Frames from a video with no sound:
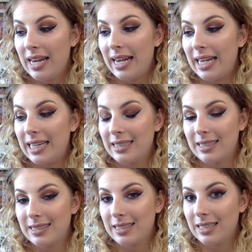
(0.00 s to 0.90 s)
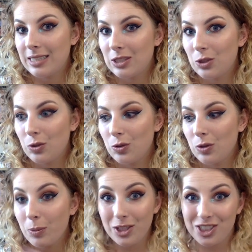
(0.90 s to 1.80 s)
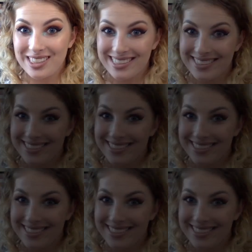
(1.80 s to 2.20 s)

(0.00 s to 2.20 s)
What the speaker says: And let's get into the brushes.